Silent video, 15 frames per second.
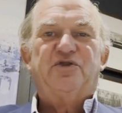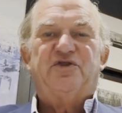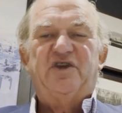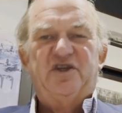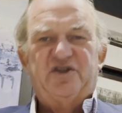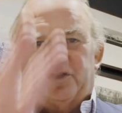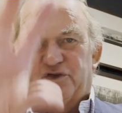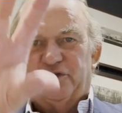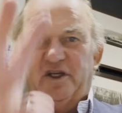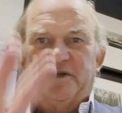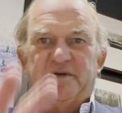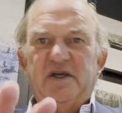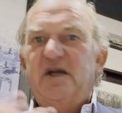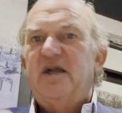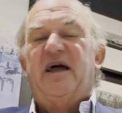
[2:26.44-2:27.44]
see a
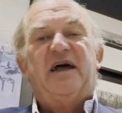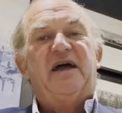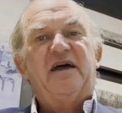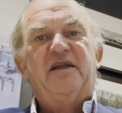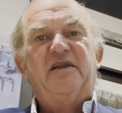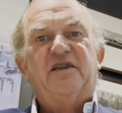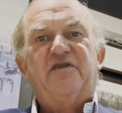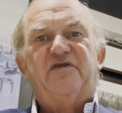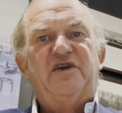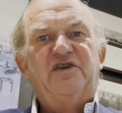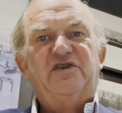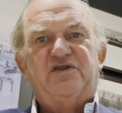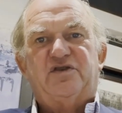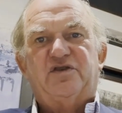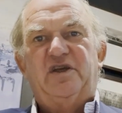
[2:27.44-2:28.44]
screen, and the
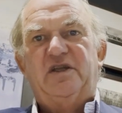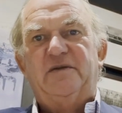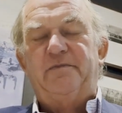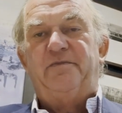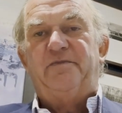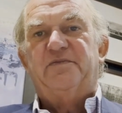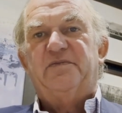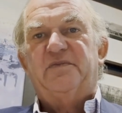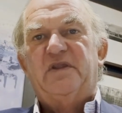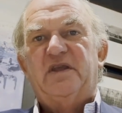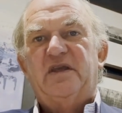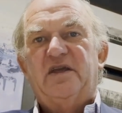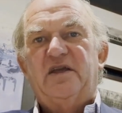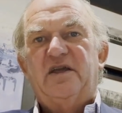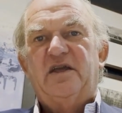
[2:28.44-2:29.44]
face screen
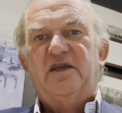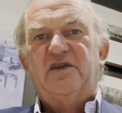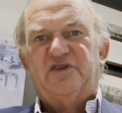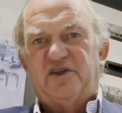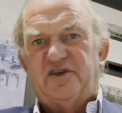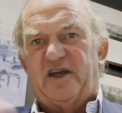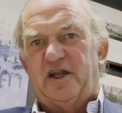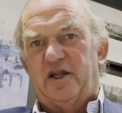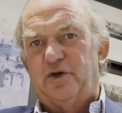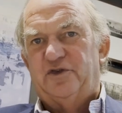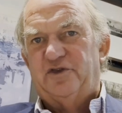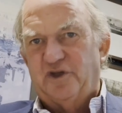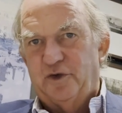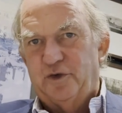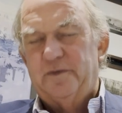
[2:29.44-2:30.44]
says hello
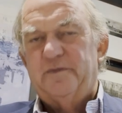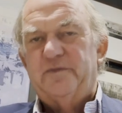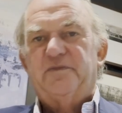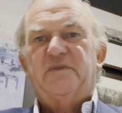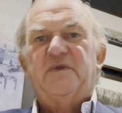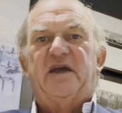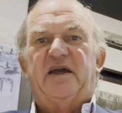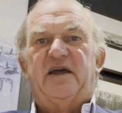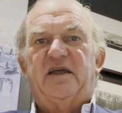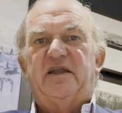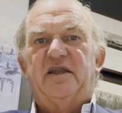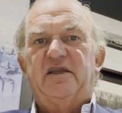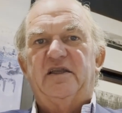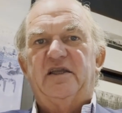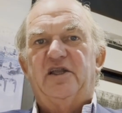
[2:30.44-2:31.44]
to you,
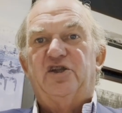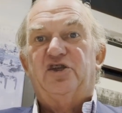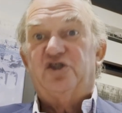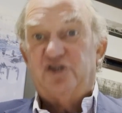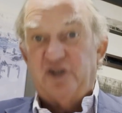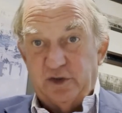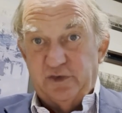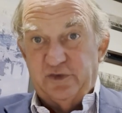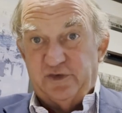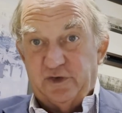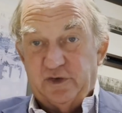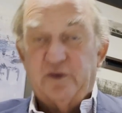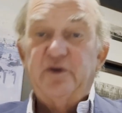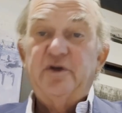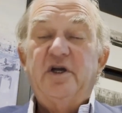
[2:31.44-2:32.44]
and it shows
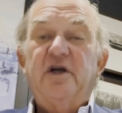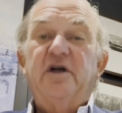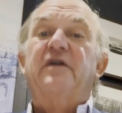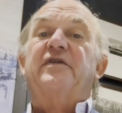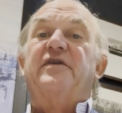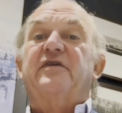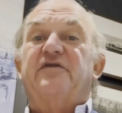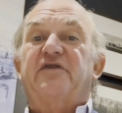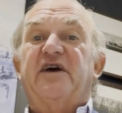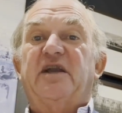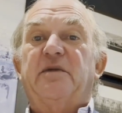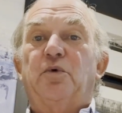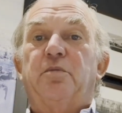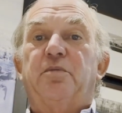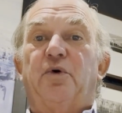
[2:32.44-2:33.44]
you the
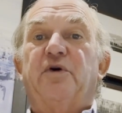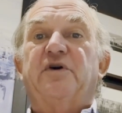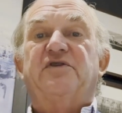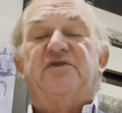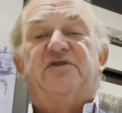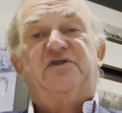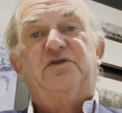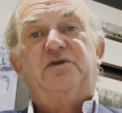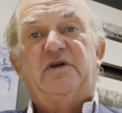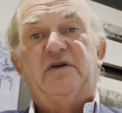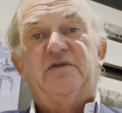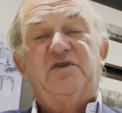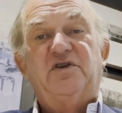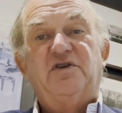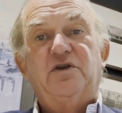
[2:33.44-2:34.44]
available points that you
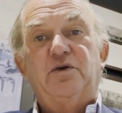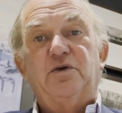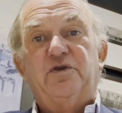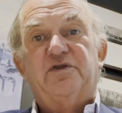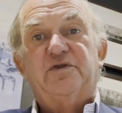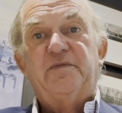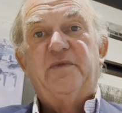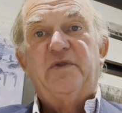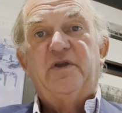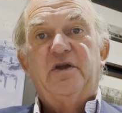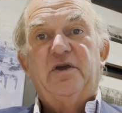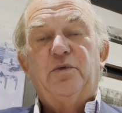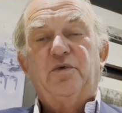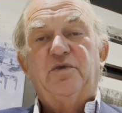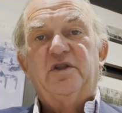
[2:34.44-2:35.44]
have to use
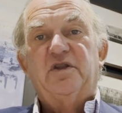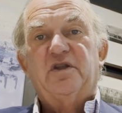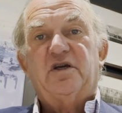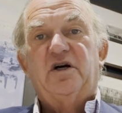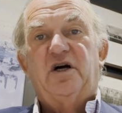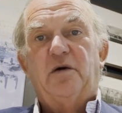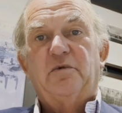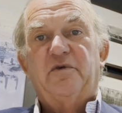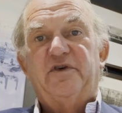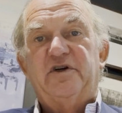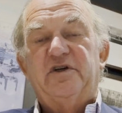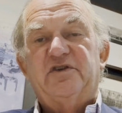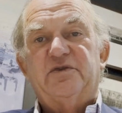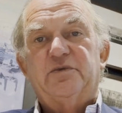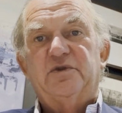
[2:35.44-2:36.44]
within the
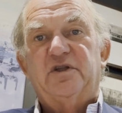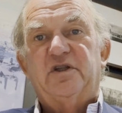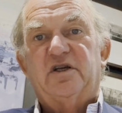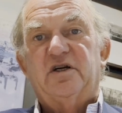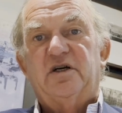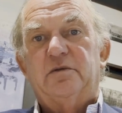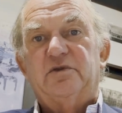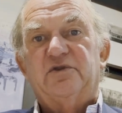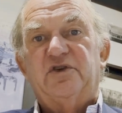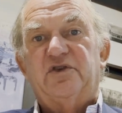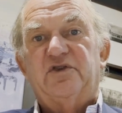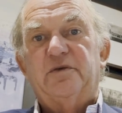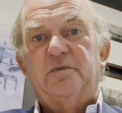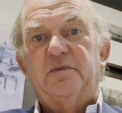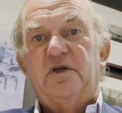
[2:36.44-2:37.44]
Karmaverse, within the Karma
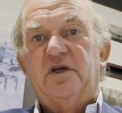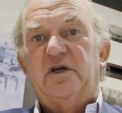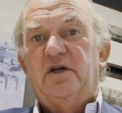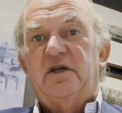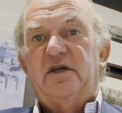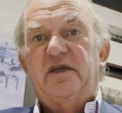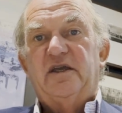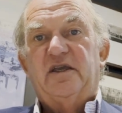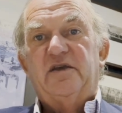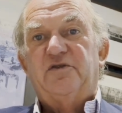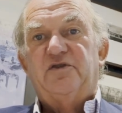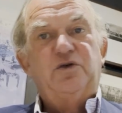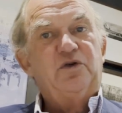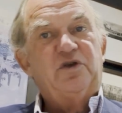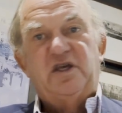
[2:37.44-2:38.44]
system. It
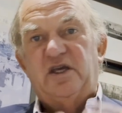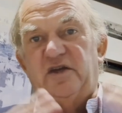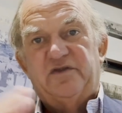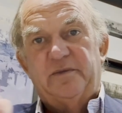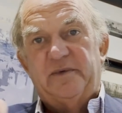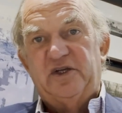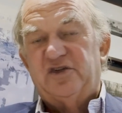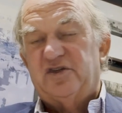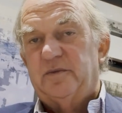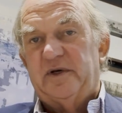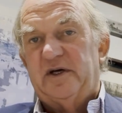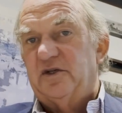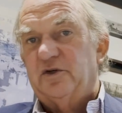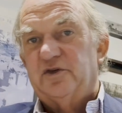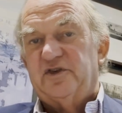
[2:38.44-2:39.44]
gives you key information
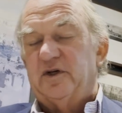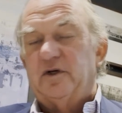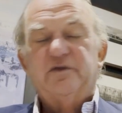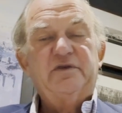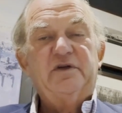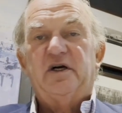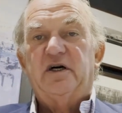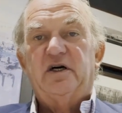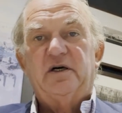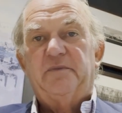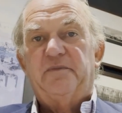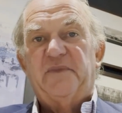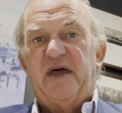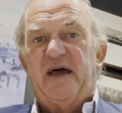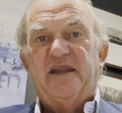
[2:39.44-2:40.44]
about yourself,
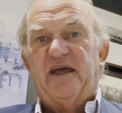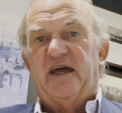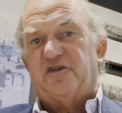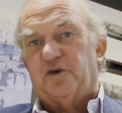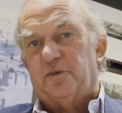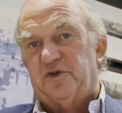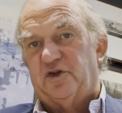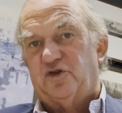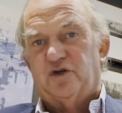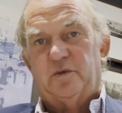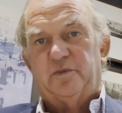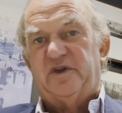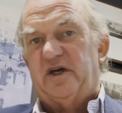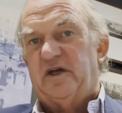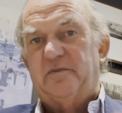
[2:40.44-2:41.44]
and it has obviously a
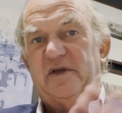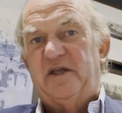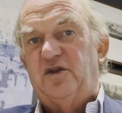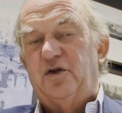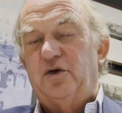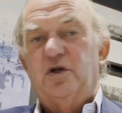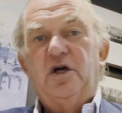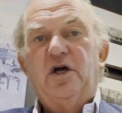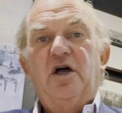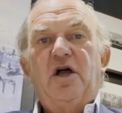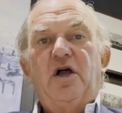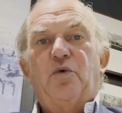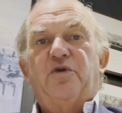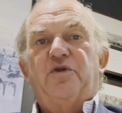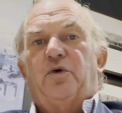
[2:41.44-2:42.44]
drop-down menu
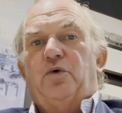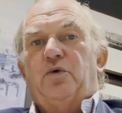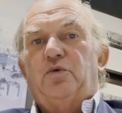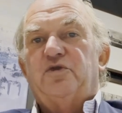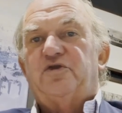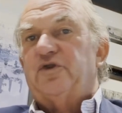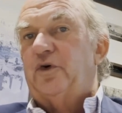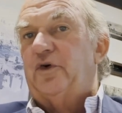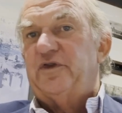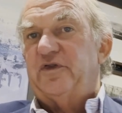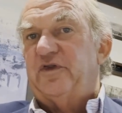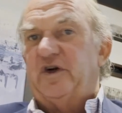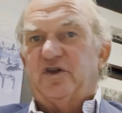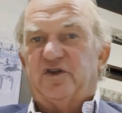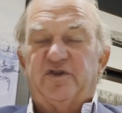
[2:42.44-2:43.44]
with all sorts of
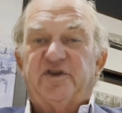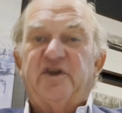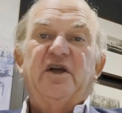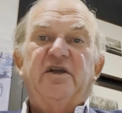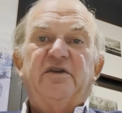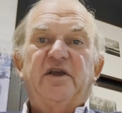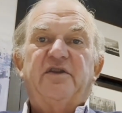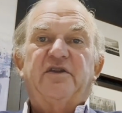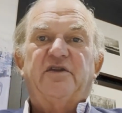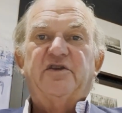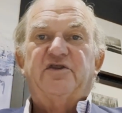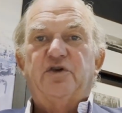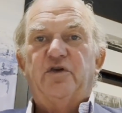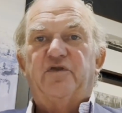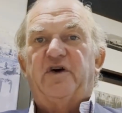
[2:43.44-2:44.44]
functions. The
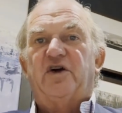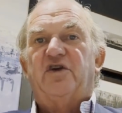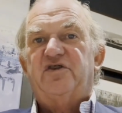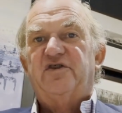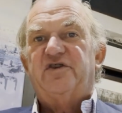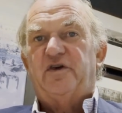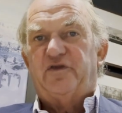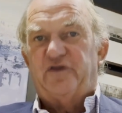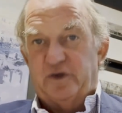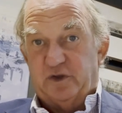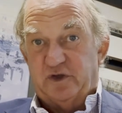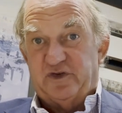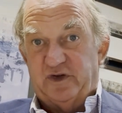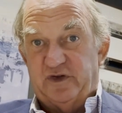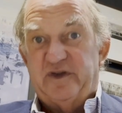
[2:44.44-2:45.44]
two functions I'll
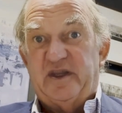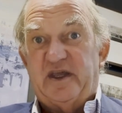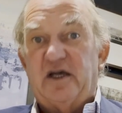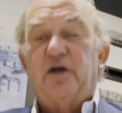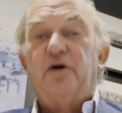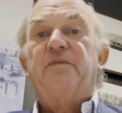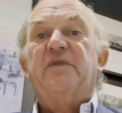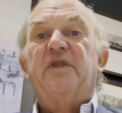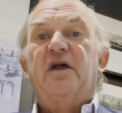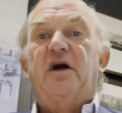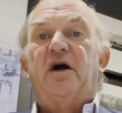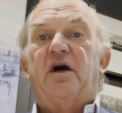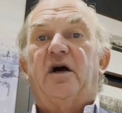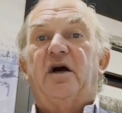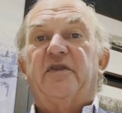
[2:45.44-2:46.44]
focus on now
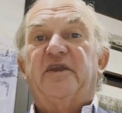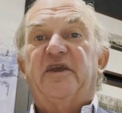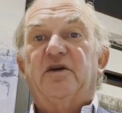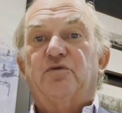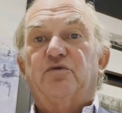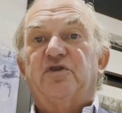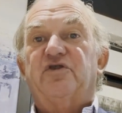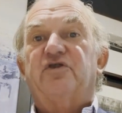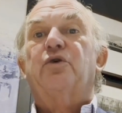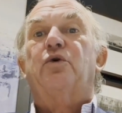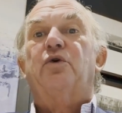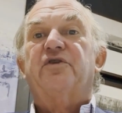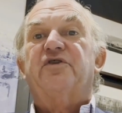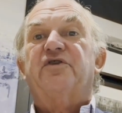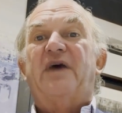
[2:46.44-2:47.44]
are the
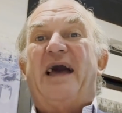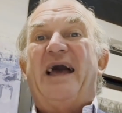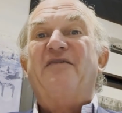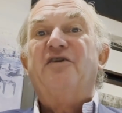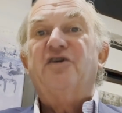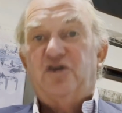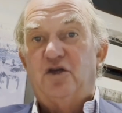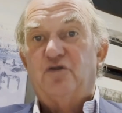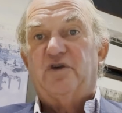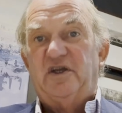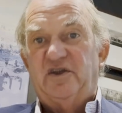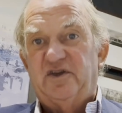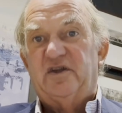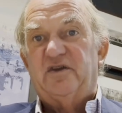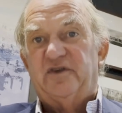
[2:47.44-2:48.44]
resorts and the
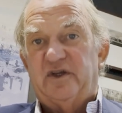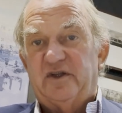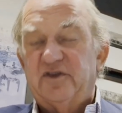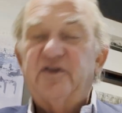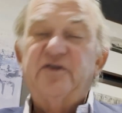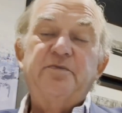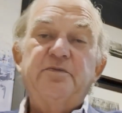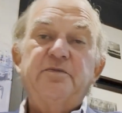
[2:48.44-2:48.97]
curated events.